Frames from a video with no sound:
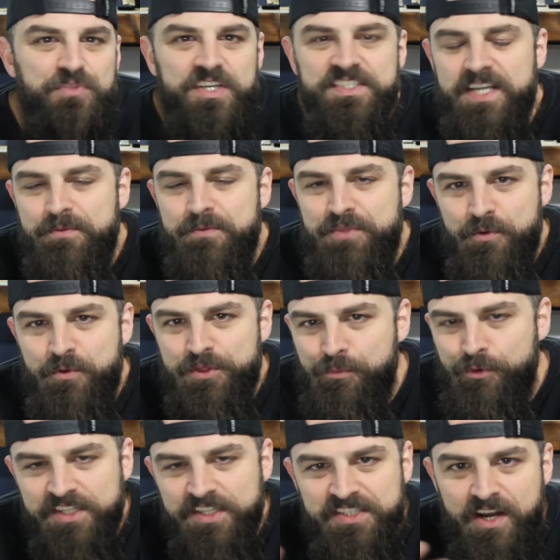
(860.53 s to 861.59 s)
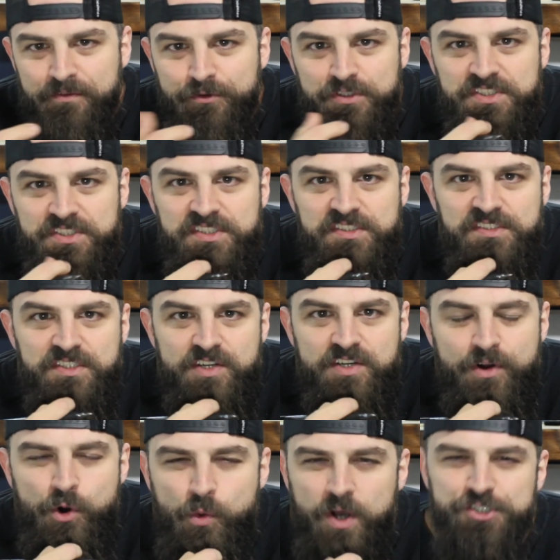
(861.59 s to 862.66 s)
Same thing with the press conferences and stuff.
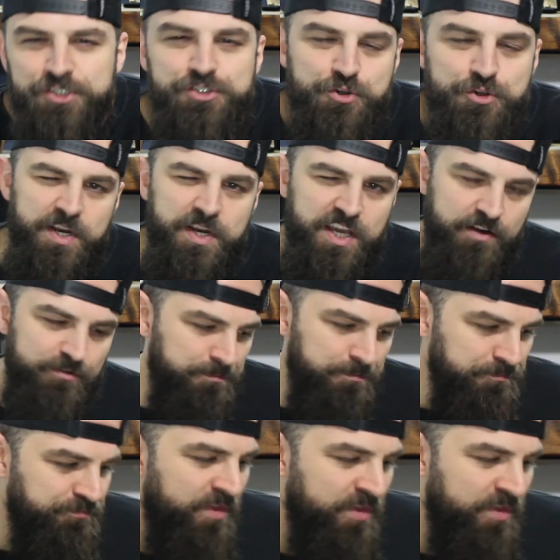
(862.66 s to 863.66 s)
I don't watch too many of them.